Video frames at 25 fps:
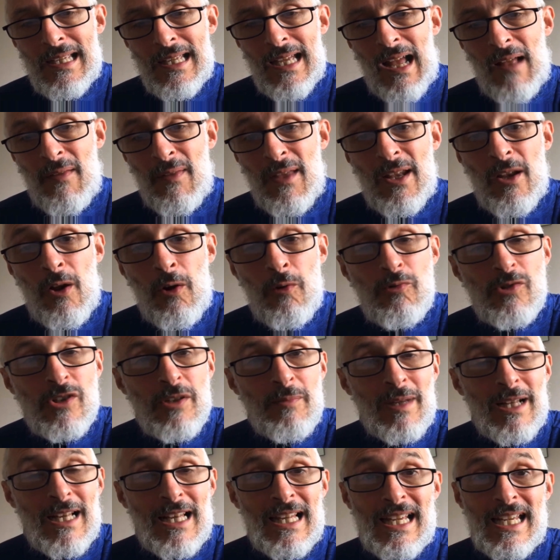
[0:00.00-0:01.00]
And then
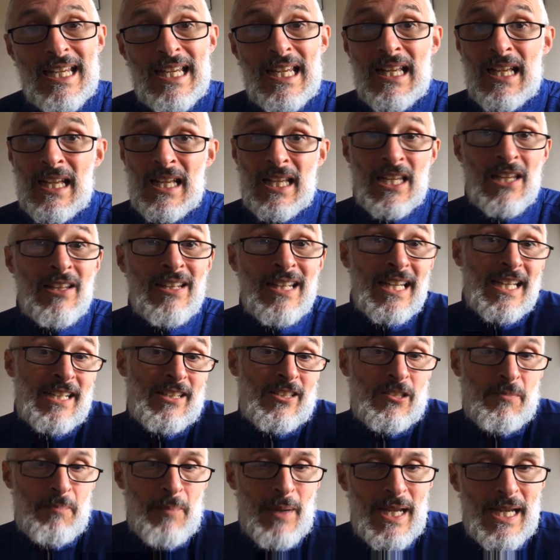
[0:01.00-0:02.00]
ultimately, you need
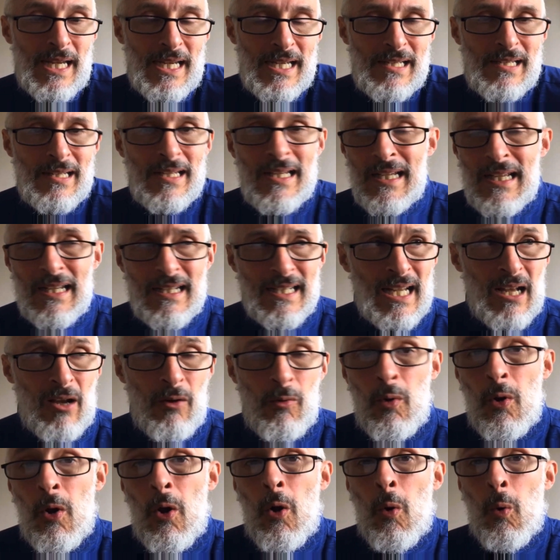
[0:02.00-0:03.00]
speed.
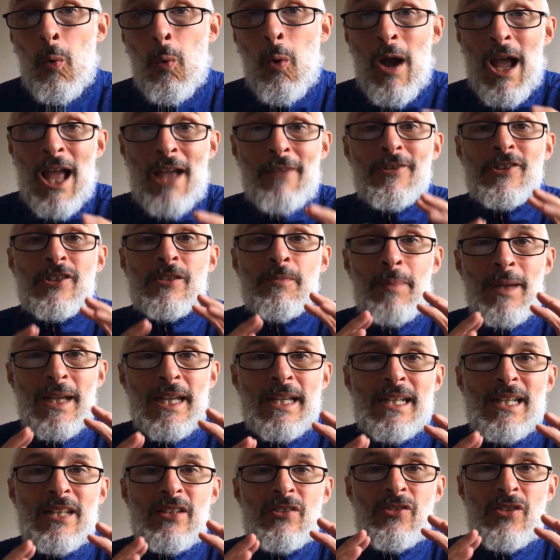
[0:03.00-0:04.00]
Now, whatever
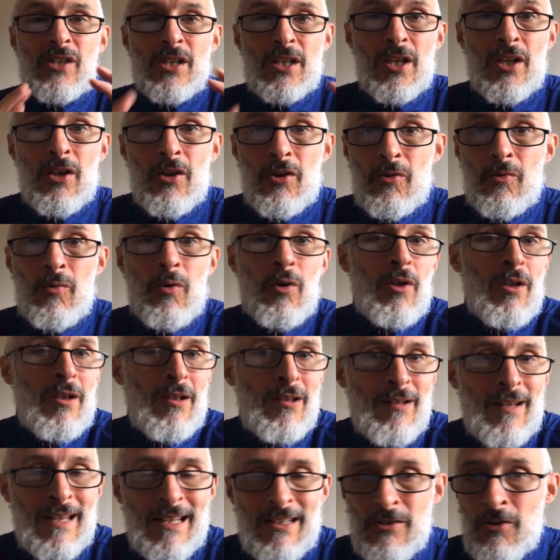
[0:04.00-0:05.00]
speed is to you,
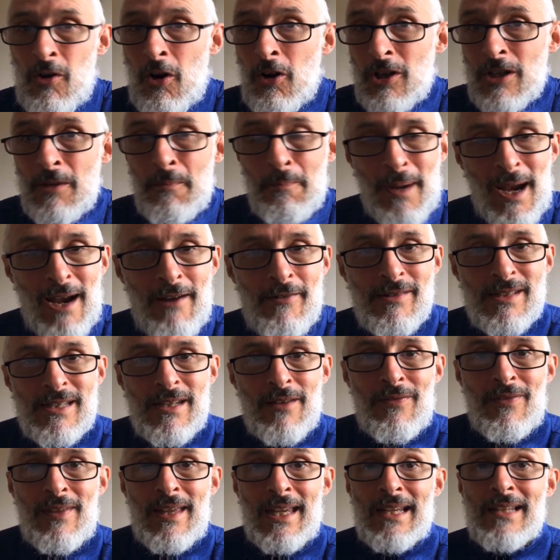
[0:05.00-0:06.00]
it's not a
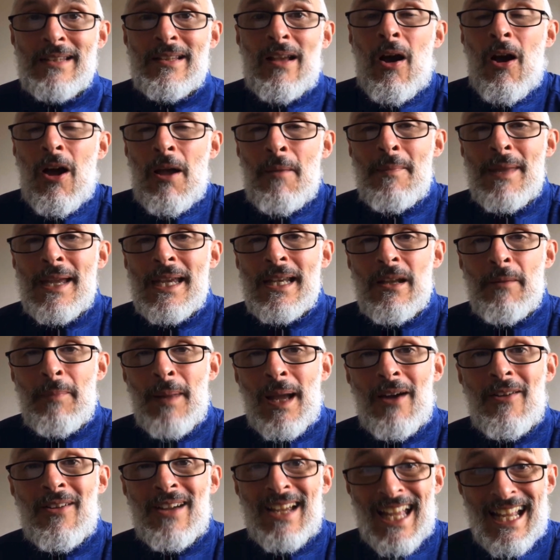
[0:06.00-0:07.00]
comparative thing. I mean
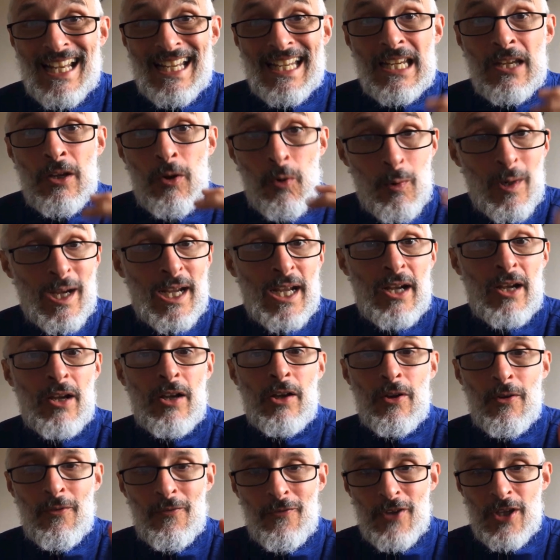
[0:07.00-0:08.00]
about getting quicker
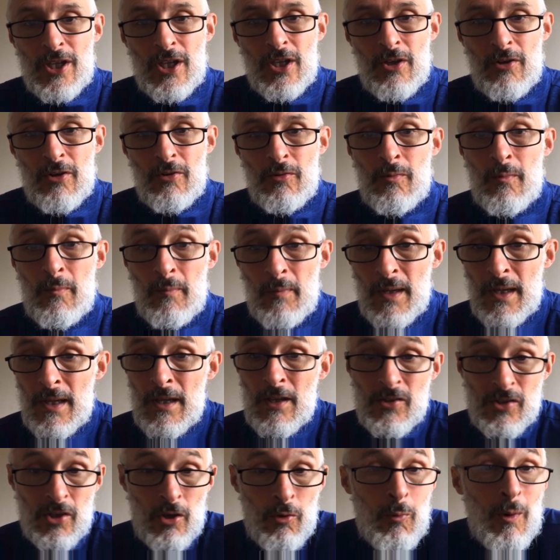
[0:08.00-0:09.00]
for you.
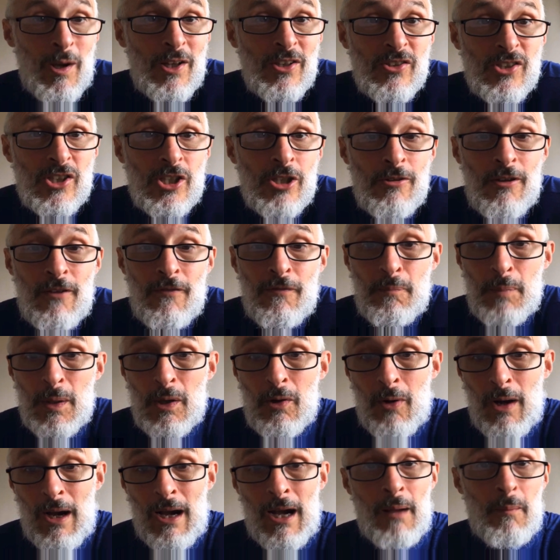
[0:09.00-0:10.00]
So once you have
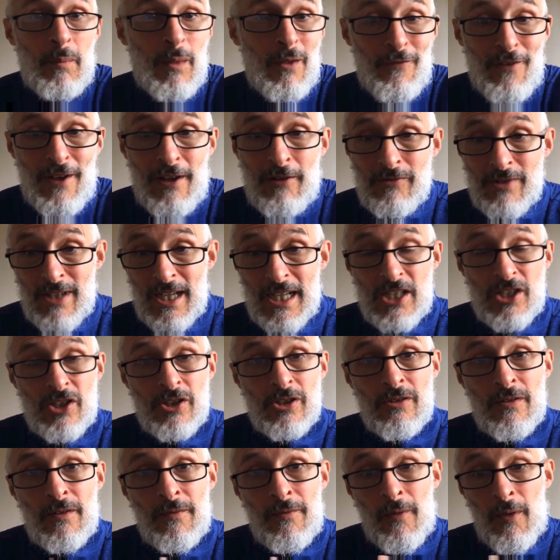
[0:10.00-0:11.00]
built up the
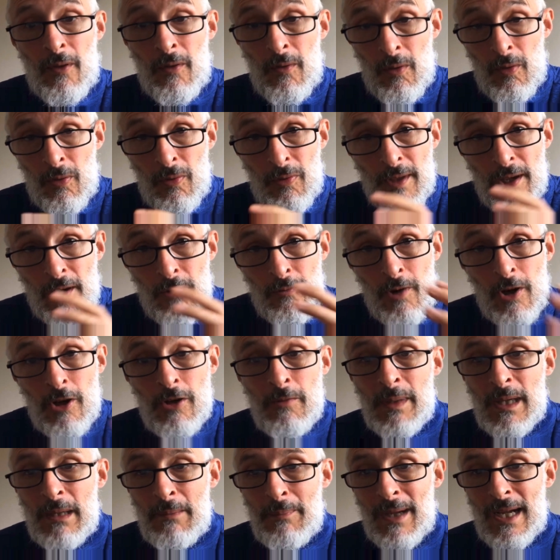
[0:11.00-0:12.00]
foundation of the
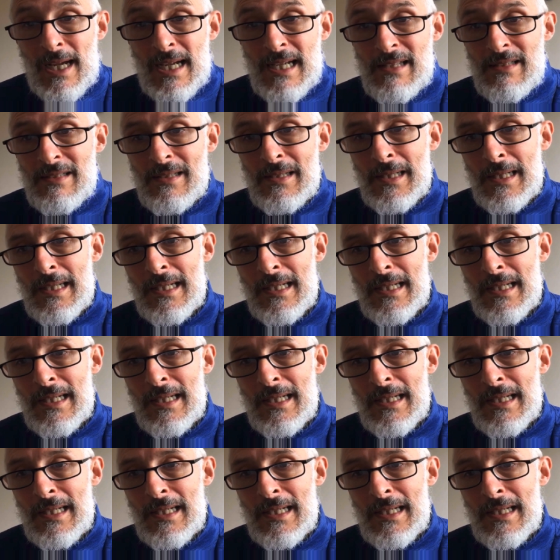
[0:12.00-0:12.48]
aerobic base,